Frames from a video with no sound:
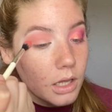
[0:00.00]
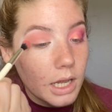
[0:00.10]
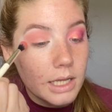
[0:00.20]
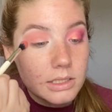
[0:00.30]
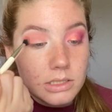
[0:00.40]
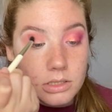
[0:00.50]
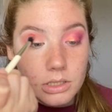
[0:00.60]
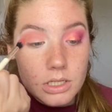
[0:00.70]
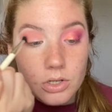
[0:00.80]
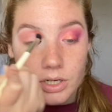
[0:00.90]
And this look
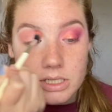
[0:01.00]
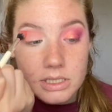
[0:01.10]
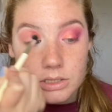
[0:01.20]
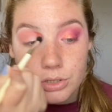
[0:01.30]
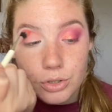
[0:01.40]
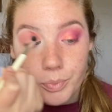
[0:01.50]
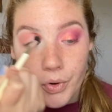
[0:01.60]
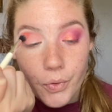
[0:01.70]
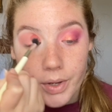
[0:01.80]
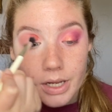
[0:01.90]
is honestly super
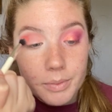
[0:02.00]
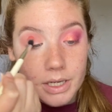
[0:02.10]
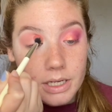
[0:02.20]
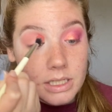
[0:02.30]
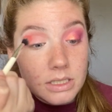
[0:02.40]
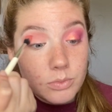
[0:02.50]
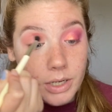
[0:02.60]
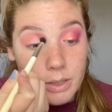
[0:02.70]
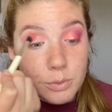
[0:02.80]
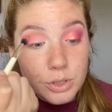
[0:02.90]
quick because when
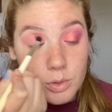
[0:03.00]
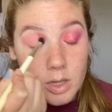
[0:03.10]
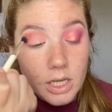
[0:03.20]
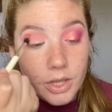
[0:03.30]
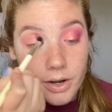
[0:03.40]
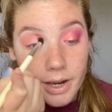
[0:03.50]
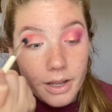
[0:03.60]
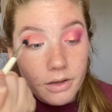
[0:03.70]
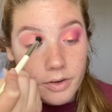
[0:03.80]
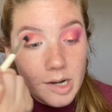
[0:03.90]
I was doing the other eye
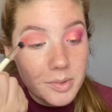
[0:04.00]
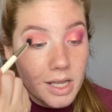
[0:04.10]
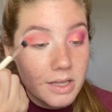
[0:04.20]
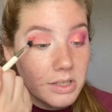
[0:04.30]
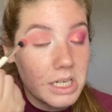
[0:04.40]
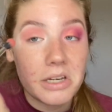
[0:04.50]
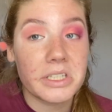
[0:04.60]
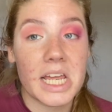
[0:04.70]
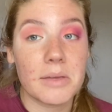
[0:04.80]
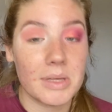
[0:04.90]
off camera, it didn't
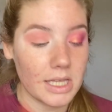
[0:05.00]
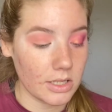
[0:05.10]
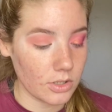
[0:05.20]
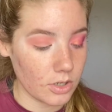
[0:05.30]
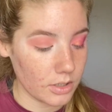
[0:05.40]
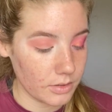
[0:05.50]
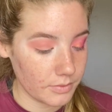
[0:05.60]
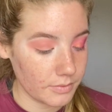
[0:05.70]
take me that long.